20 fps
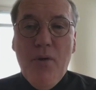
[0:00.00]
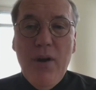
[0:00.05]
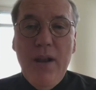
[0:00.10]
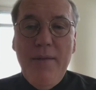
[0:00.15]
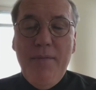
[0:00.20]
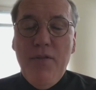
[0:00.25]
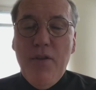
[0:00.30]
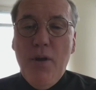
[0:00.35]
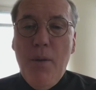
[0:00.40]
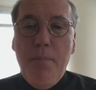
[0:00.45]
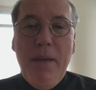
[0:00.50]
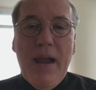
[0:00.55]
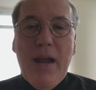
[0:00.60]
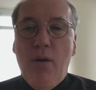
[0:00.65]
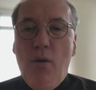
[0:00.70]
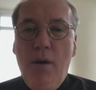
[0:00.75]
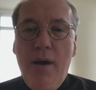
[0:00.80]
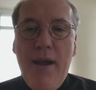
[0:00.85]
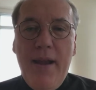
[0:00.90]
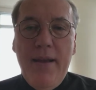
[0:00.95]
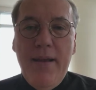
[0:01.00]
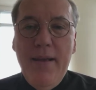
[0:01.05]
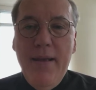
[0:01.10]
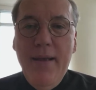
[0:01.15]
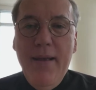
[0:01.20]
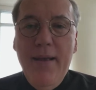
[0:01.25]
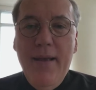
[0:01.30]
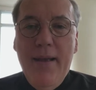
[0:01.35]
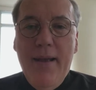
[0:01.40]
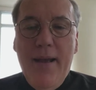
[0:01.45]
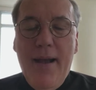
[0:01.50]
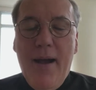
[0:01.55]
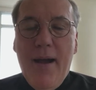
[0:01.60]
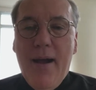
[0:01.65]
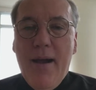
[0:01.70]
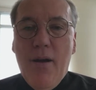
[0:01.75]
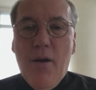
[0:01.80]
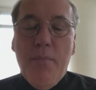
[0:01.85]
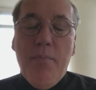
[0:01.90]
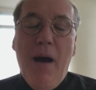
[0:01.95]
leaving their Bitcoin
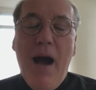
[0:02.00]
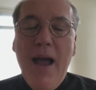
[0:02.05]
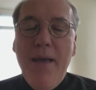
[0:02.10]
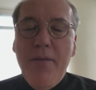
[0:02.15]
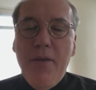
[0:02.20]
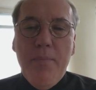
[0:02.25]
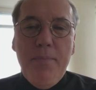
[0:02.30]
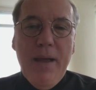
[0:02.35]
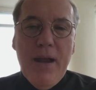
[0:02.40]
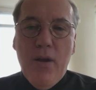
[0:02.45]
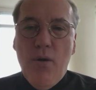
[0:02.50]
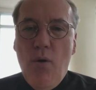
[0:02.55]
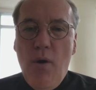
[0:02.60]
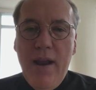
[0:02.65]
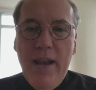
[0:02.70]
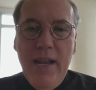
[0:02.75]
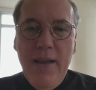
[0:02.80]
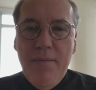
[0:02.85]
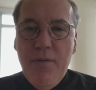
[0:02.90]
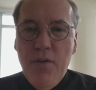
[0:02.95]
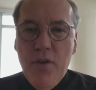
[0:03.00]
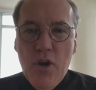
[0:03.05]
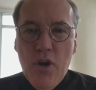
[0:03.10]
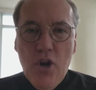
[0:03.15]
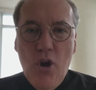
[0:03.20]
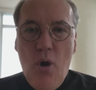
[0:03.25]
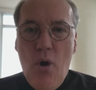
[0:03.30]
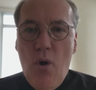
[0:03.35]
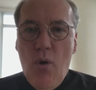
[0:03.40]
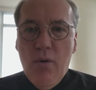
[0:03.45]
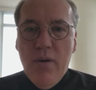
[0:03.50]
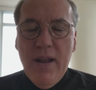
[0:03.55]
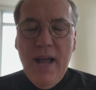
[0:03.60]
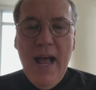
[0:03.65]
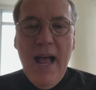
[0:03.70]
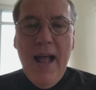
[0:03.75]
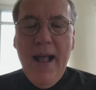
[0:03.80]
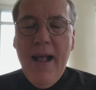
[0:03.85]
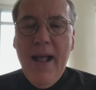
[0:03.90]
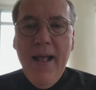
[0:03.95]
or buying their Bitcoin, leaving their gold.
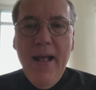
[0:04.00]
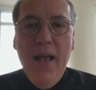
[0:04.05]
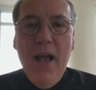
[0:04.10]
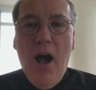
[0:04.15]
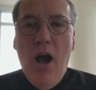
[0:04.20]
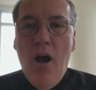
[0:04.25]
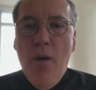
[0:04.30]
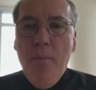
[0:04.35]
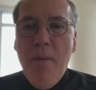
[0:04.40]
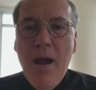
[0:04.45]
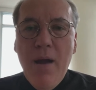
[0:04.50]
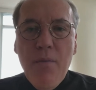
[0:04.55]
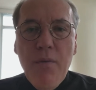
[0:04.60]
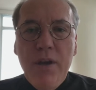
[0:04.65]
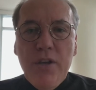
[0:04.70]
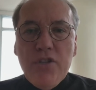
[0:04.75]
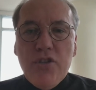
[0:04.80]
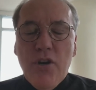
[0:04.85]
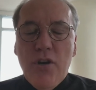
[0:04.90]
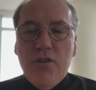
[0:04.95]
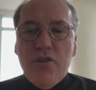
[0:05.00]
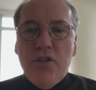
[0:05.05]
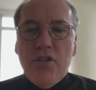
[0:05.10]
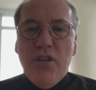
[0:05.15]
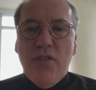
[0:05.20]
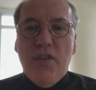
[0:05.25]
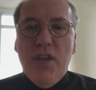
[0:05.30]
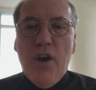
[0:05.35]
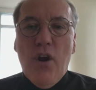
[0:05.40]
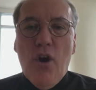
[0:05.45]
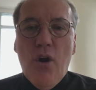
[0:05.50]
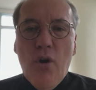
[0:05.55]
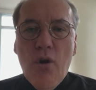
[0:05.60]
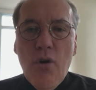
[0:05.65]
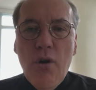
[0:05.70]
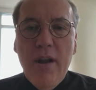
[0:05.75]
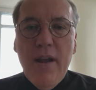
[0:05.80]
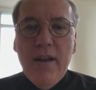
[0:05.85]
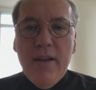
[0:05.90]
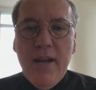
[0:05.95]
All my research is that the
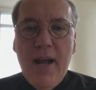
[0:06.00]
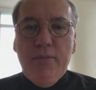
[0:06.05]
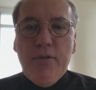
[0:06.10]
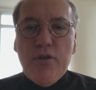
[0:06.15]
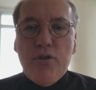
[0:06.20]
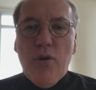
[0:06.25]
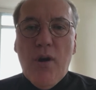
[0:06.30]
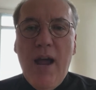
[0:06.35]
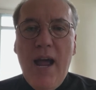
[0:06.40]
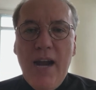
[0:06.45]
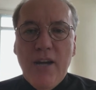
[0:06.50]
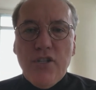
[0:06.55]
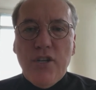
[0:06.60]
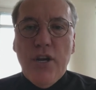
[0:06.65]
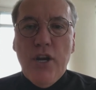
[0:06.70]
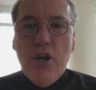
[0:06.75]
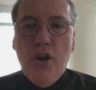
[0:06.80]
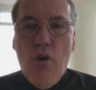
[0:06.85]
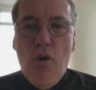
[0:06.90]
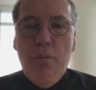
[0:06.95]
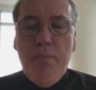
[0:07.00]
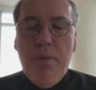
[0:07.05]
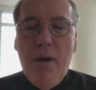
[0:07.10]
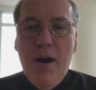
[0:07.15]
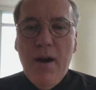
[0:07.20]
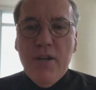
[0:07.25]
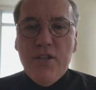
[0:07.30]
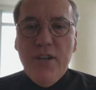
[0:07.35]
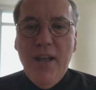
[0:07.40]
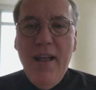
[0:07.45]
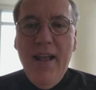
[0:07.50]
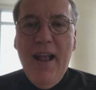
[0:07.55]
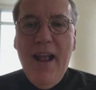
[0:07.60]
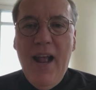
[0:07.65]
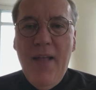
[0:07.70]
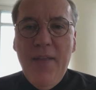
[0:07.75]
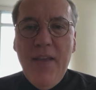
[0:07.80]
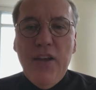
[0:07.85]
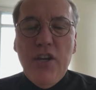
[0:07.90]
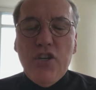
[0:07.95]
early adopters are actually gold bugs,
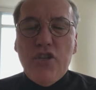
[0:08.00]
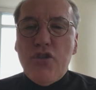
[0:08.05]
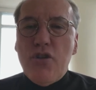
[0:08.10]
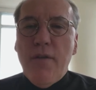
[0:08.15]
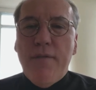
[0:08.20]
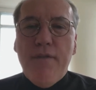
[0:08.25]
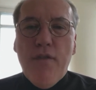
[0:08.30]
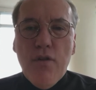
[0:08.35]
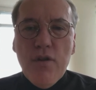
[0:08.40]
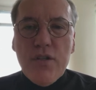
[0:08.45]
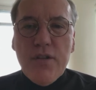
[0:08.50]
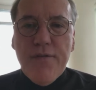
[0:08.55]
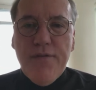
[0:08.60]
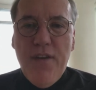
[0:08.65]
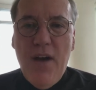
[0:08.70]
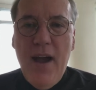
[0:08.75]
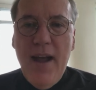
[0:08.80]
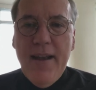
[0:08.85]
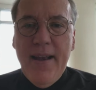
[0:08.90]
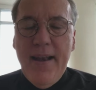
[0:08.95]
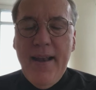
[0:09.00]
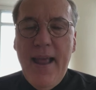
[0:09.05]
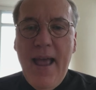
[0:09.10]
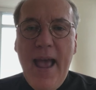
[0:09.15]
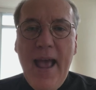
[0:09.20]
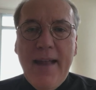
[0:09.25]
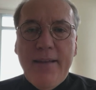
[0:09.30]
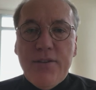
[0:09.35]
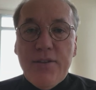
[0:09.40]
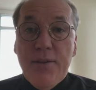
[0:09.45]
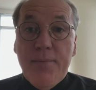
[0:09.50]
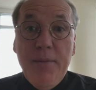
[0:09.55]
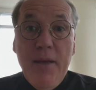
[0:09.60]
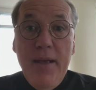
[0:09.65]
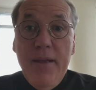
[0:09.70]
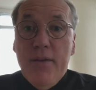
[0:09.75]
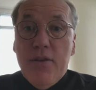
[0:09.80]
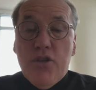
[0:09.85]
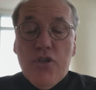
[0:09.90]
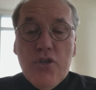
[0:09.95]
and they just diversified and
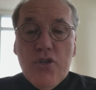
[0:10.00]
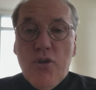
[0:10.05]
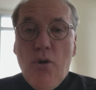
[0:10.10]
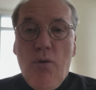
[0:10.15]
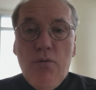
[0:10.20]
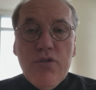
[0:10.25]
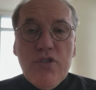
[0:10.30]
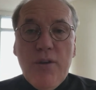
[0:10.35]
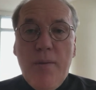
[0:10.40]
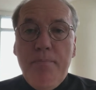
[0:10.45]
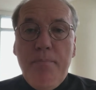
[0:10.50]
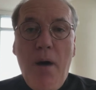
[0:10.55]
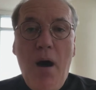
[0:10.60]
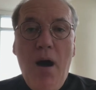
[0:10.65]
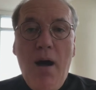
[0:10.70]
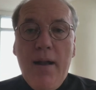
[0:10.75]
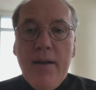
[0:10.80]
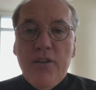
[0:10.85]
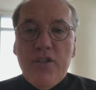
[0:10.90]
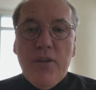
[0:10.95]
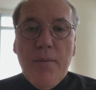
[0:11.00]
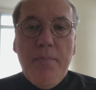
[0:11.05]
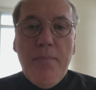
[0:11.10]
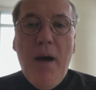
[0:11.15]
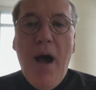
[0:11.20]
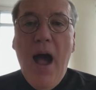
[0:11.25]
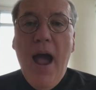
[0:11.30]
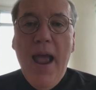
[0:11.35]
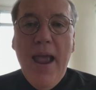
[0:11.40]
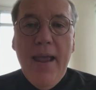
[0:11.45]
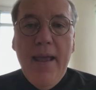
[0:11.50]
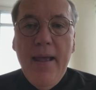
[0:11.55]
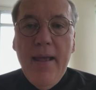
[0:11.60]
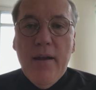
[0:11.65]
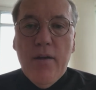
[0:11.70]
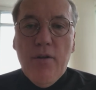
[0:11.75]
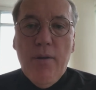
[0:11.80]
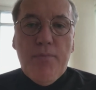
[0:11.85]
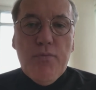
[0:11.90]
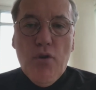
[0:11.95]
sold some bonds to buy
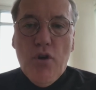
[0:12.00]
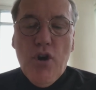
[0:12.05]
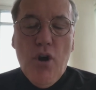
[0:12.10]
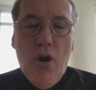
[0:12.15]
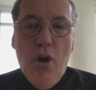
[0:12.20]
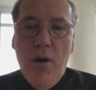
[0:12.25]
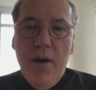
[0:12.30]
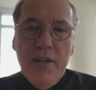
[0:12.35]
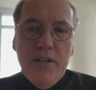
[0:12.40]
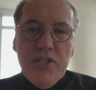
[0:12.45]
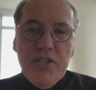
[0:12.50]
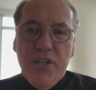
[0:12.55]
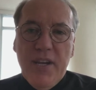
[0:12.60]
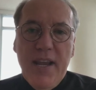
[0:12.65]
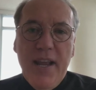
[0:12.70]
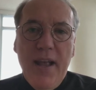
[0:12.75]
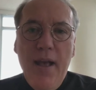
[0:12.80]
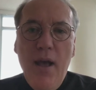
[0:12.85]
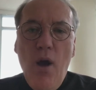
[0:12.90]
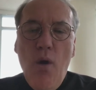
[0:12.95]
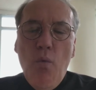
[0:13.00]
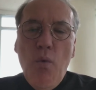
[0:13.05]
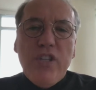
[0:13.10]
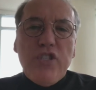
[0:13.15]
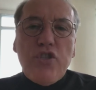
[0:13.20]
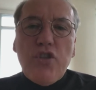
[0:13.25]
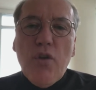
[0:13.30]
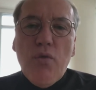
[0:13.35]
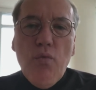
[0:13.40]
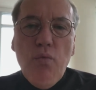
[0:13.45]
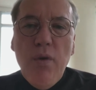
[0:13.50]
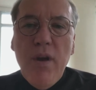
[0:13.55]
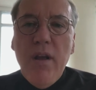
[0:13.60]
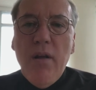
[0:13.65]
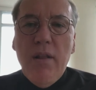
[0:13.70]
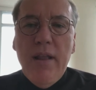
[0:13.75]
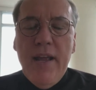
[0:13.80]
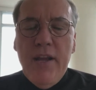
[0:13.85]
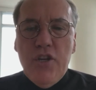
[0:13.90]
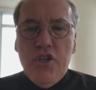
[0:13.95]
cryptocurrency. What the
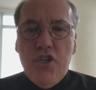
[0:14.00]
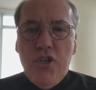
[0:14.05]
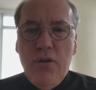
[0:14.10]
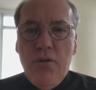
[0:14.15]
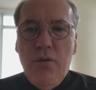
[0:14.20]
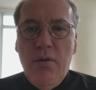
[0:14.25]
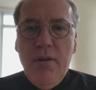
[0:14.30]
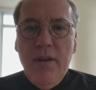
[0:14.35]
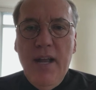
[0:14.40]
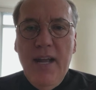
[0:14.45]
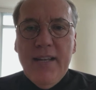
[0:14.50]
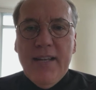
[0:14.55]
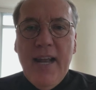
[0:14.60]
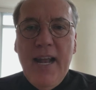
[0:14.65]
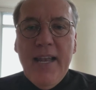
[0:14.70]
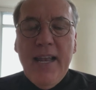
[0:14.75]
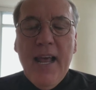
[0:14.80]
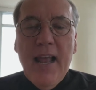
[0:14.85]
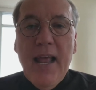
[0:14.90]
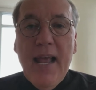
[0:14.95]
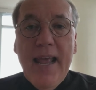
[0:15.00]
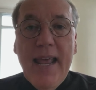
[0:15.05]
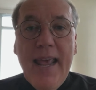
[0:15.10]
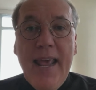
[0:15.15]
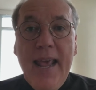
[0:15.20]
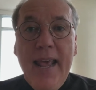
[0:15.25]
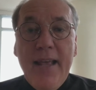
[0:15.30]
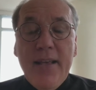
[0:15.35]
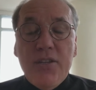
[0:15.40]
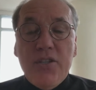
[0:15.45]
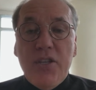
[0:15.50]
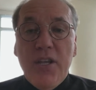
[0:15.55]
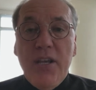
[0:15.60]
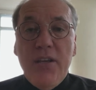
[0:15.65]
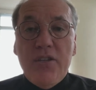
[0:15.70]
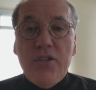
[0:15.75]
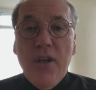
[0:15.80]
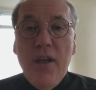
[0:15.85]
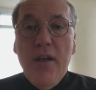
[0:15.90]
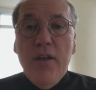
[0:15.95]
real issue, Daniela, is
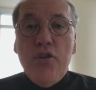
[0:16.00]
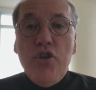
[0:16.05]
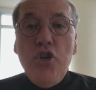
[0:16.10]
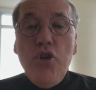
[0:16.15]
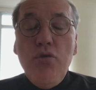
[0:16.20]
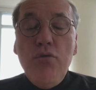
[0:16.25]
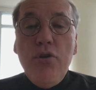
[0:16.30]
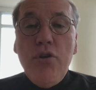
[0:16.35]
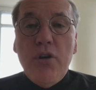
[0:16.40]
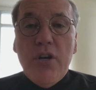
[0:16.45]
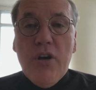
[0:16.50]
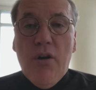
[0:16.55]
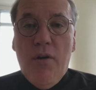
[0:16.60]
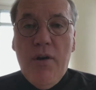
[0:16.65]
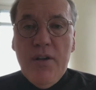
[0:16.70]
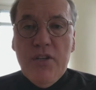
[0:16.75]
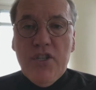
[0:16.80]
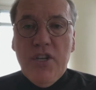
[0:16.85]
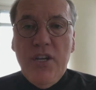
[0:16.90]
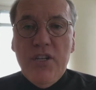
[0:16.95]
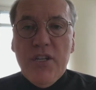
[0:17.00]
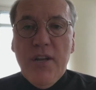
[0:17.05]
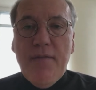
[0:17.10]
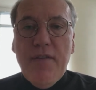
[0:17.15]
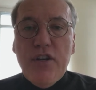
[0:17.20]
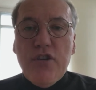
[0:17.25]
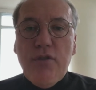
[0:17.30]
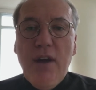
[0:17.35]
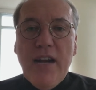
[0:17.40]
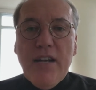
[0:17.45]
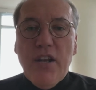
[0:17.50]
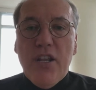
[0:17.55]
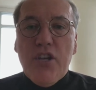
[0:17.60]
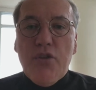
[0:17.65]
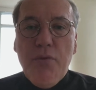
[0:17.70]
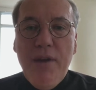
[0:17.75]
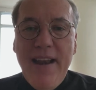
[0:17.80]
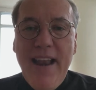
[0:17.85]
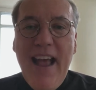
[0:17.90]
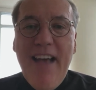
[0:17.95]
these new currencies that have attracted
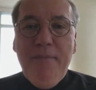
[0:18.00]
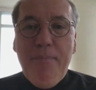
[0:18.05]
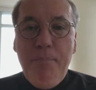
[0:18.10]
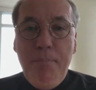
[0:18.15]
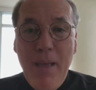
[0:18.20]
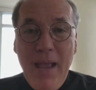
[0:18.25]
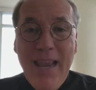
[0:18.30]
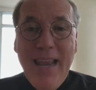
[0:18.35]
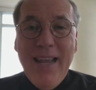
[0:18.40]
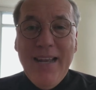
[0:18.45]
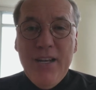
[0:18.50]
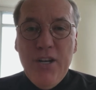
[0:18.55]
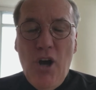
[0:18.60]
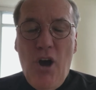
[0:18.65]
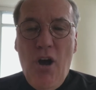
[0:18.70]
$3.5 billion,